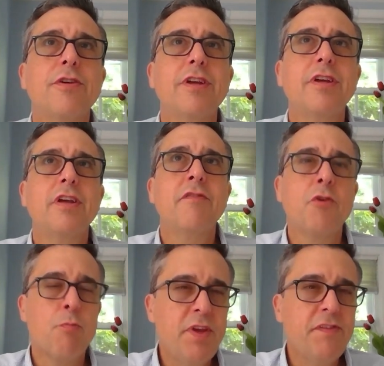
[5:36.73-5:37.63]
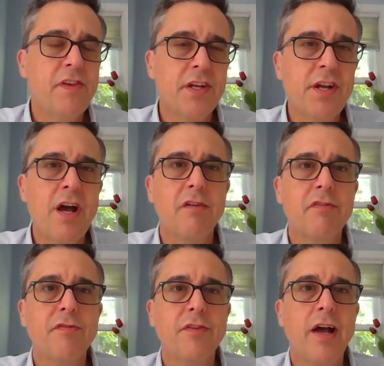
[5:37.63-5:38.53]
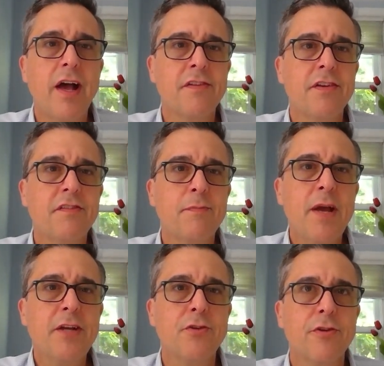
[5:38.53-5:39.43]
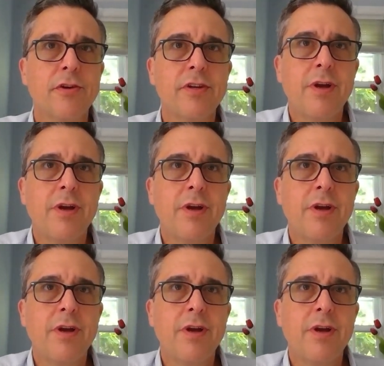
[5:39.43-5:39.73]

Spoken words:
if you're busy enough as an inspector,